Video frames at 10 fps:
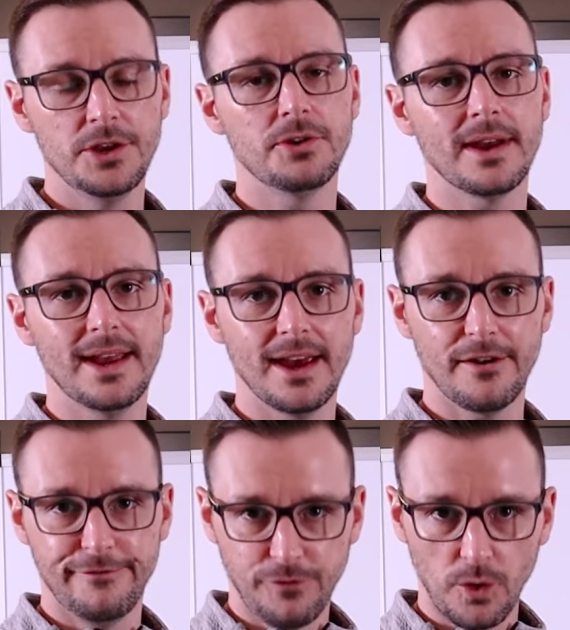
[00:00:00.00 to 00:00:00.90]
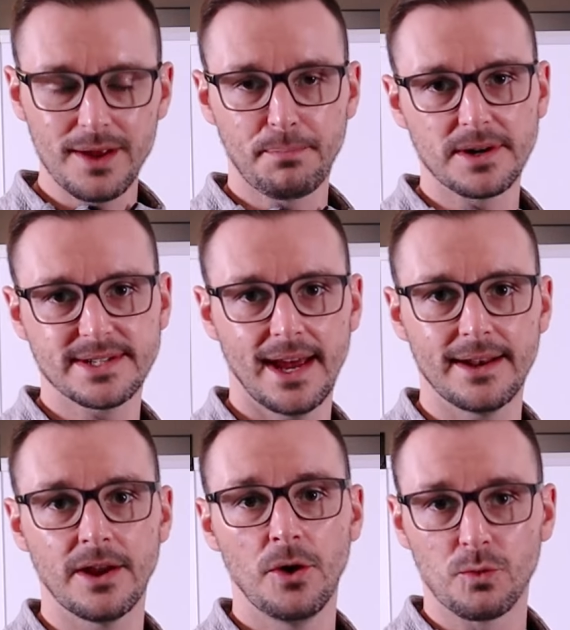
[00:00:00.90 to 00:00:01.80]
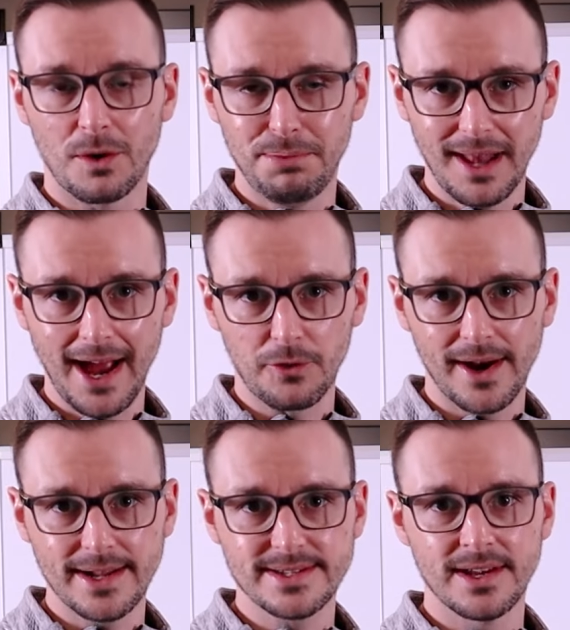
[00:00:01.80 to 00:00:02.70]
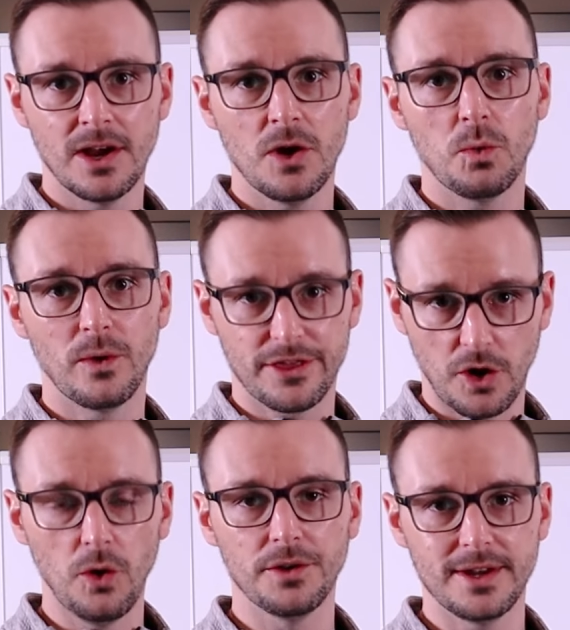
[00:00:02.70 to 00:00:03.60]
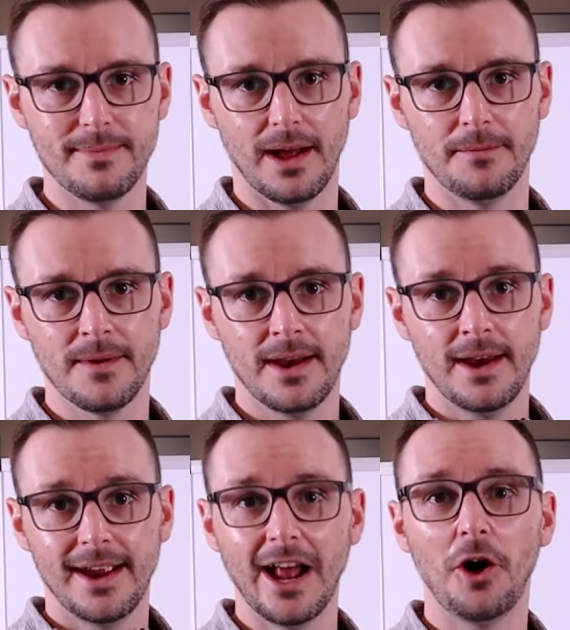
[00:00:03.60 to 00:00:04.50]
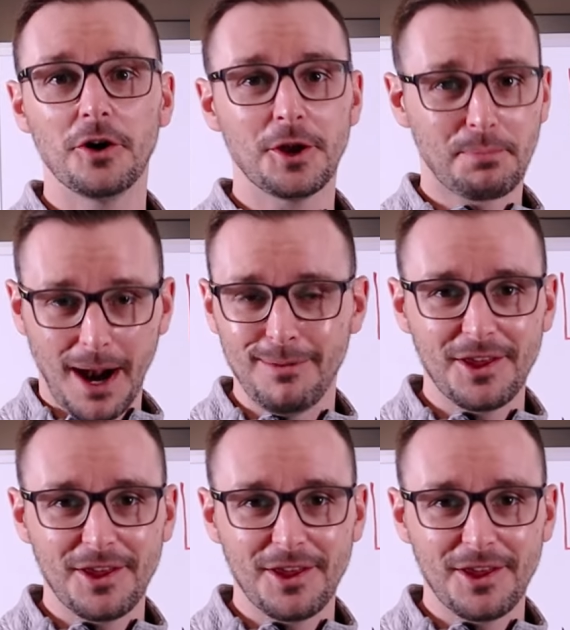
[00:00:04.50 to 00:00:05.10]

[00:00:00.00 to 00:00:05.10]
can get 40% reply rates with cold email. And now you're probably